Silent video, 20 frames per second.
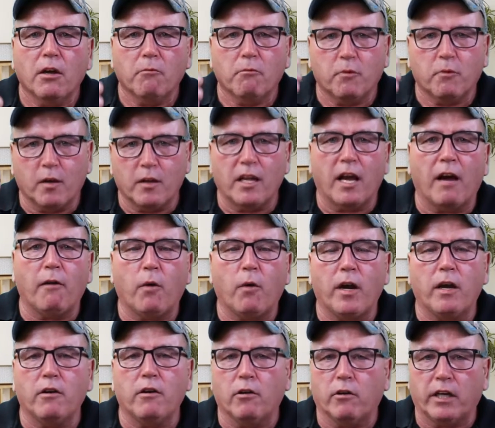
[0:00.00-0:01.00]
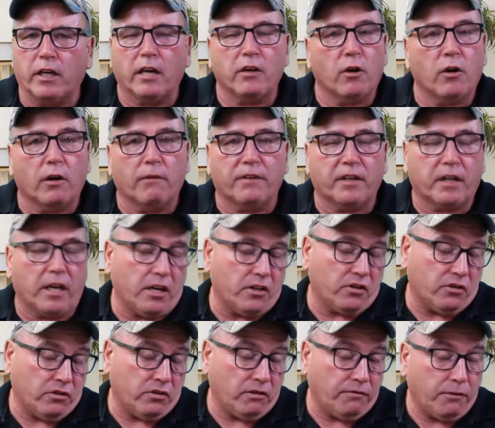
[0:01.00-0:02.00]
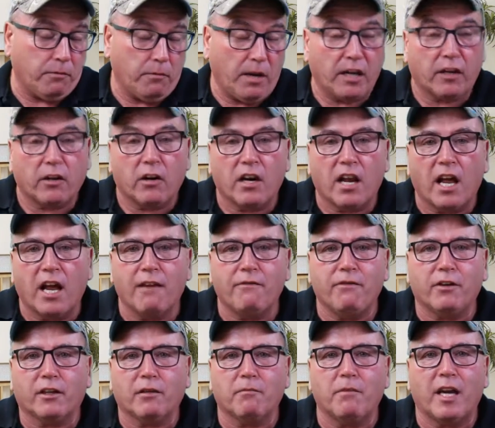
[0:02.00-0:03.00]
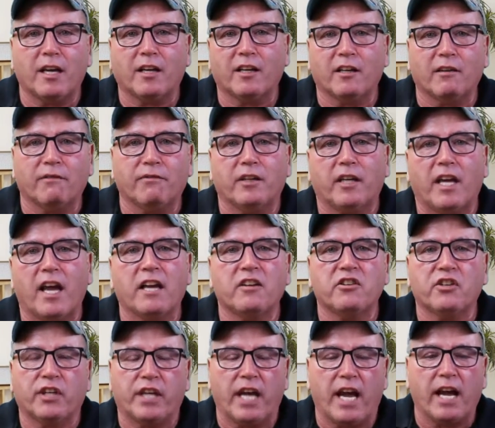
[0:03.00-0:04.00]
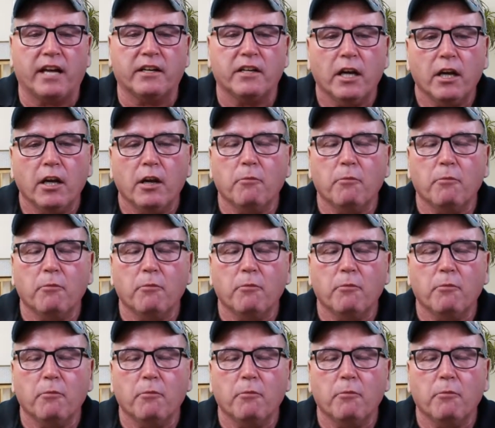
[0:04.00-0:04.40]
Then that way you'll get notification. If you make our live, you can make it. If you can't, you can't.